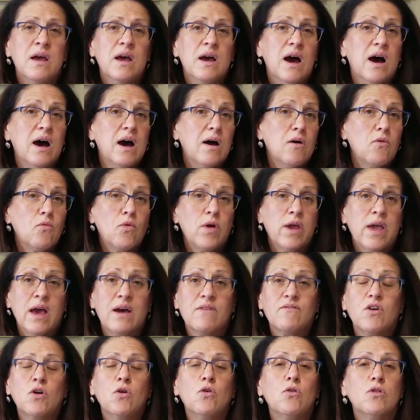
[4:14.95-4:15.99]
Uh, we
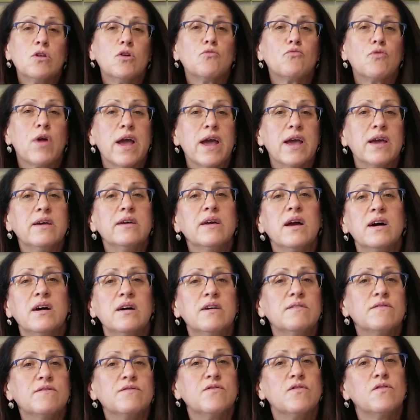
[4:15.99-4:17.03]
have a whole array
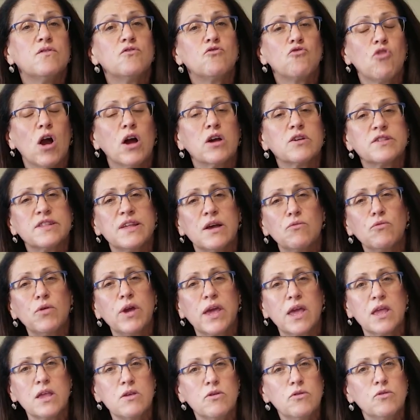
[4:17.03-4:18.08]
of drugs that we
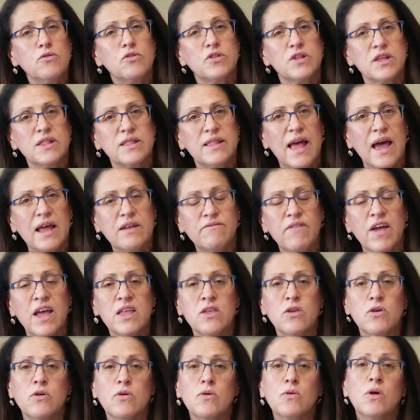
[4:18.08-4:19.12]
can use in that
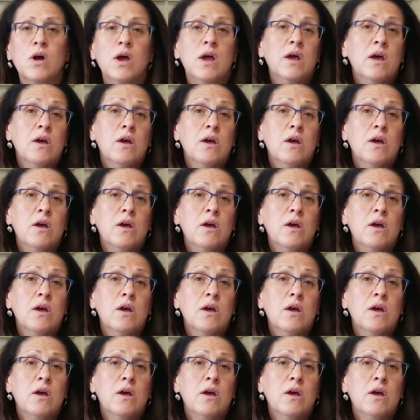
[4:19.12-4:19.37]
venue.